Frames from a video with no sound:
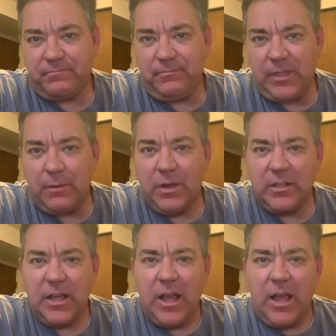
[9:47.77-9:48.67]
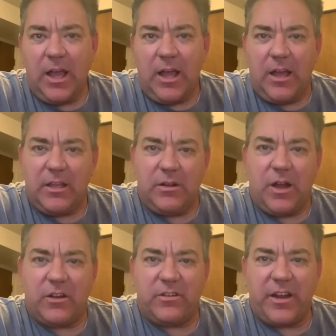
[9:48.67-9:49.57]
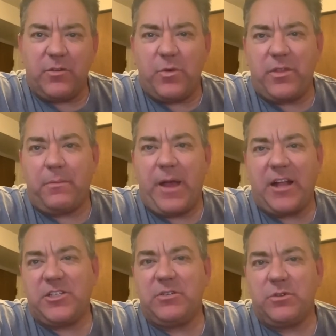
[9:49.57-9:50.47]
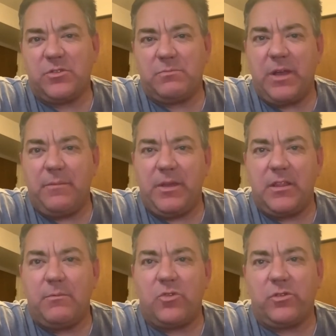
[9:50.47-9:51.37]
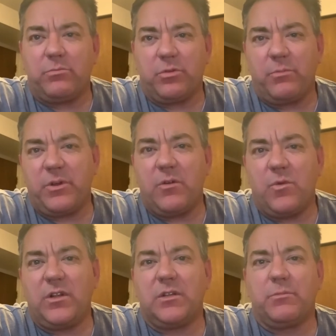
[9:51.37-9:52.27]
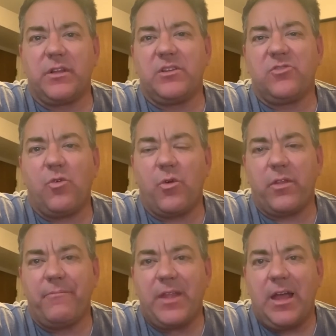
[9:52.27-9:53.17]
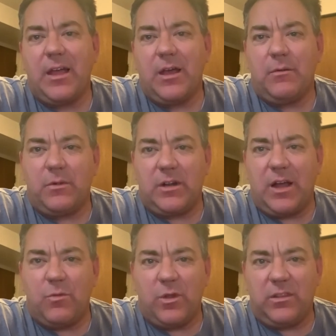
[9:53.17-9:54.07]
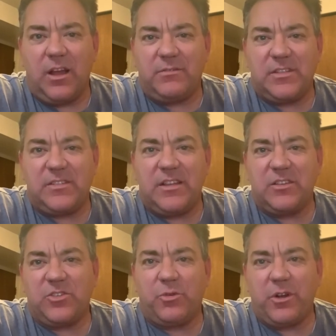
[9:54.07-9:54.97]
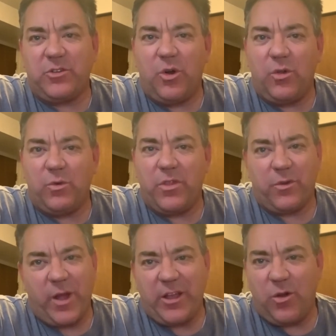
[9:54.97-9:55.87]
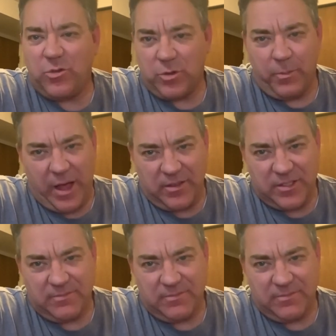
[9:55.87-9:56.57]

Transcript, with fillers: But you know, a creator with Apache roots may be the most appropriate one to bring this forth, but I would love to see this story told with the right cultural balance.